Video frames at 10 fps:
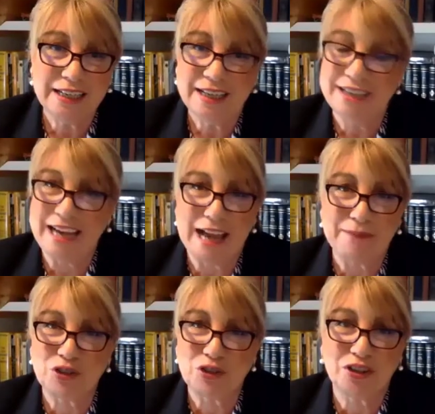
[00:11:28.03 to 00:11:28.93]

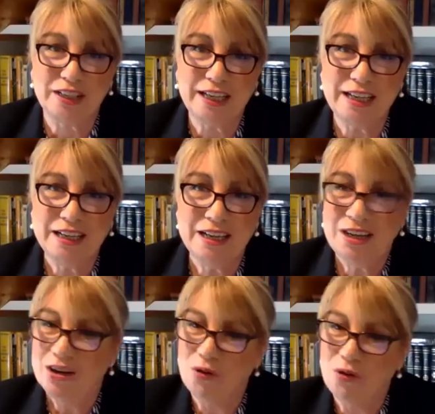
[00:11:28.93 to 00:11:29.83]
adapt early,
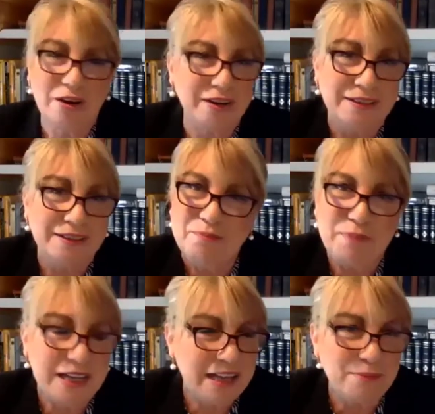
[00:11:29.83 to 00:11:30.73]
or
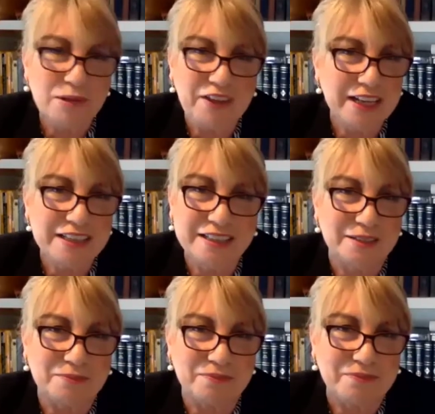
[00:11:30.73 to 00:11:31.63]
become a victim.